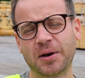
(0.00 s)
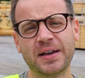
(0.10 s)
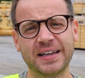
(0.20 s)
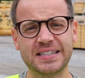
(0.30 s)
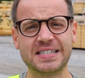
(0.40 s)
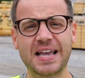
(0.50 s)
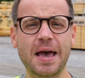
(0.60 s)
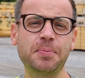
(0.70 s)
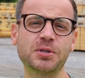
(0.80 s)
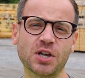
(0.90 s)
This is
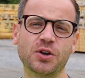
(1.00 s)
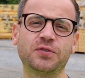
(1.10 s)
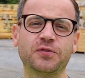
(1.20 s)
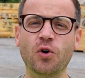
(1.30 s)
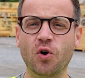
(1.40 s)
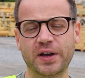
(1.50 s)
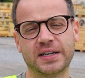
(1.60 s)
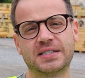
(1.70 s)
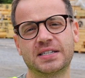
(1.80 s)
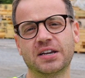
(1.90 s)
episode 4 in a
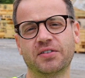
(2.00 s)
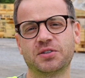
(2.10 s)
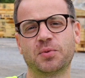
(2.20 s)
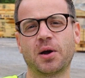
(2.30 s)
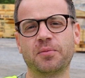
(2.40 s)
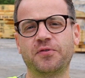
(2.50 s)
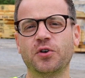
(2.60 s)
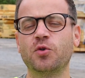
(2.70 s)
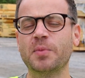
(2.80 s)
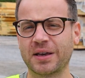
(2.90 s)
series where I'm
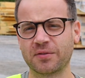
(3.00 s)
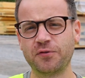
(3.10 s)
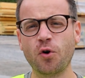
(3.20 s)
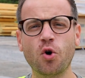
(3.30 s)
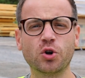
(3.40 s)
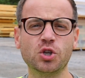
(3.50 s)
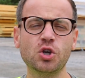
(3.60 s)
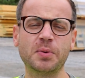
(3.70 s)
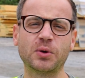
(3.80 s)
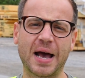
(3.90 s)
filming 4 new
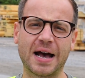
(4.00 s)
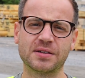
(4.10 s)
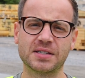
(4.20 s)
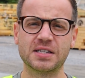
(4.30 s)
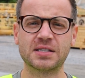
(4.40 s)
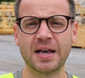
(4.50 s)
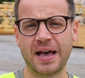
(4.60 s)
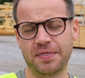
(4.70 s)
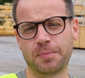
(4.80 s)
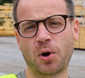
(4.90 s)
build houses and
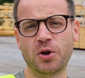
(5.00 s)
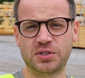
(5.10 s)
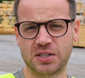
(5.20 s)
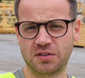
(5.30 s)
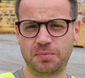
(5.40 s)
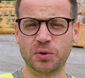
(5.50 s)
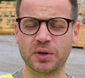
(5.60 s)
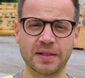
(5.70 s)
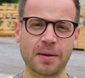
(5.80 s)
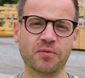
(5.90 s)
the process of building
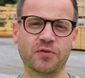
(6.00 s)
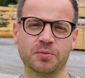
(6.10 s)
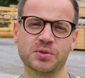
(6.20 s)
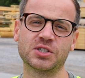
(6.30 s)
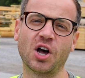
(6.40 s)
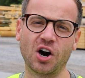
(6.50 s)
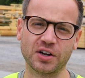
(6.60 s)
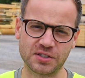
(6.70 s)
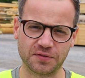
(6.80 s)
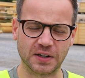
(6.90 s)
them from start to
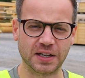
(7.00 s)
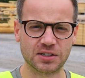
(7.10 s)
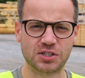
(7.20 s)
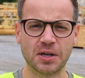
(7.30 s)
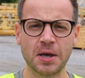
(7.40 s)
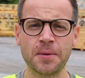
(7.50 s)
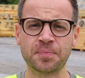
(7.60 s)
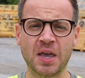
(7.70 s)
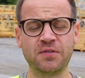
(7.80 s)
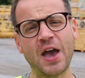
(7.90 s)
finish.
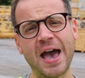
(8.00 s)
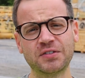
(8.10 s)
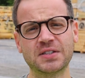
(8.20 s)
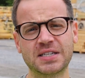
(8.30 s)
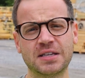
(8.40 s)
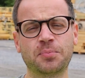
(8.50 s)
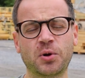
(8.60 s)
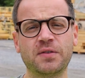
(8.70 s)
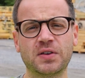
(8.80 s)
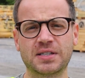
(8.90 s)
If you haven't seen the
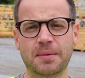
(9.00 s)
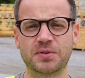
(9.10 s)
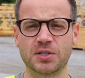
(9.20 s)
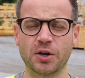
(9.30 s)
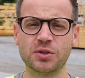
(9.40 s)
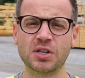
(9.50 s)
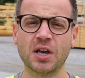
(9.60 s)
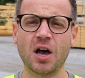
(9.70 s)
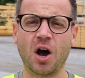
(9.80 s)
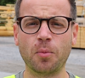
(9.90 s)
previous episodes,
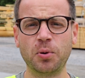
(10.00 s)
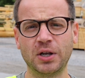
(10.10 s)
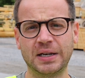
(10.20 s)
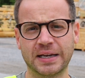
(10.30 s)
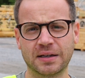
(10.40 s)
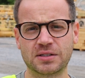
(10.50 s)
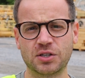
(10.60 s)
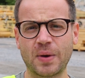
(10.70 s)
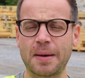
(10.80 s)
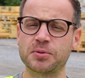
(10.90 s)
I'll put a link to
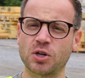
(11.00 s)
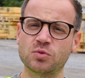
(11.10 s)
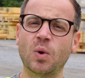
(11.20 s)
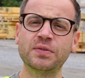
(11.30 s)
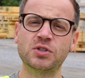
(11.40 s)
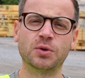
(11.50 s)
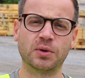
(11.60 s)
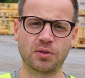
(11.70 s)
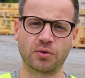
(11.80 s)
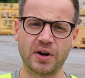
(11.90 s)
episodes 1, 2 and
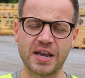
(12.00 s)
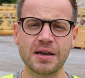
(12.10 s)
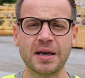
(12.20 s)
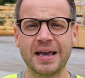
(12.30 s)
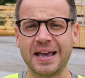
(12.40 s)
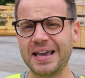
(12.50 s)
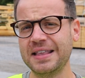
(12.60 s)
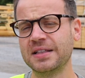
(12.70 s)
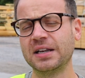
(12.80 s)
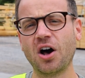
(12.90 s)
3. In the
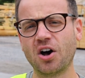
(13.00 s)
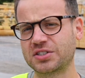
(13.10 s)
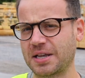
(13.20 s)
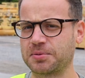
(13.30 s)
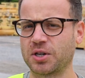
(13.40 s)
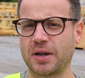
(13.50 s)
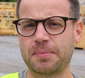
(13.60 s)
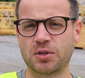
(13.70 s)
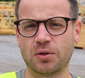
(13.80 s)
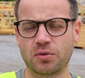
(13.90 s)
last episode,
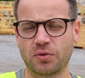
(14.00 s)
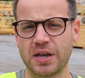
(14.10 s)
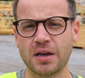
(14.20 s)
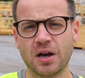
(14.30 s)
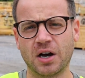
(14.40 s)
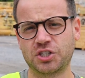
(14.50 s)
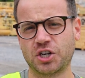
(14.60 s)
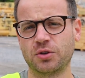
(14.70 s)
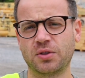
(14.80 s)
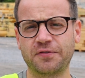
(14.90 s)
episode 3, I showed
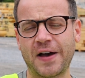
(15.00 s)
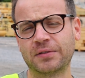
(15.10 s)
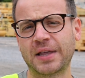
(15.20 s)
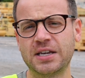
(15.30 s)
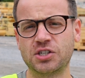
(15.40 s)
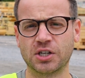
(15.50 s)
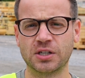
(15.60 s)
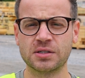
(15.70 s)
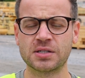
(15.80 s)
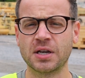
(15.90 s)
the
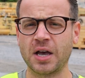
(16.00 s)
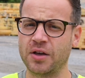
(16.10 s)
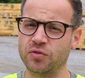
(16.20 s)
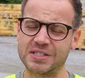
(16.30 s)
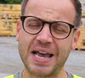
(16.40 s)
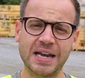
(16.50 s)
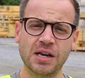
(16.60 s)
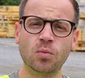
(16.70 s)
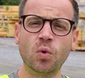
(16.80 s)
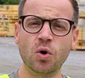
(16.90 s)
foundations, retaining
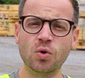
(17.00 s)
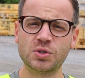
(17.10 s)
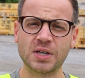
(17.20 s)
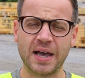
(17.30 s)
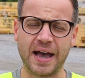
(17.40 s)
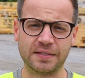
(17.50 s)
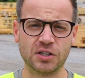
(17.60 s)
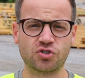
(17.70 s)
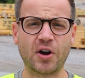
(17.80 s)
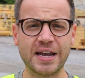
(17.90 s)
walls and the
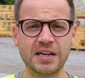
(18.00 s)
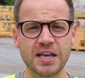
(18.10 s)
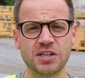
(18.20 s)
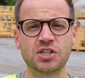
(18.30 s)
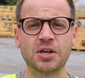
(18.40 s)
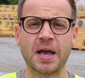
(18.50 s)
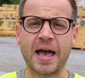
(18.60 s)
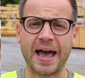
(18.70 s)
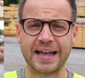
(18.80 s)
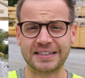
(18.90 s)
drainage.
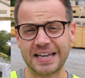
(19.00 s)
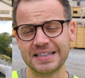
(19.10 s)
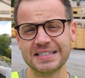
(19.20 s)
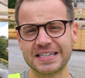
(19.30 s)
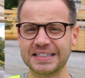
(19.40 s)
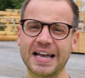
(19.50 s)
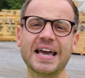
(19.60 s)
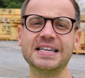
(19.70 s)
And in today's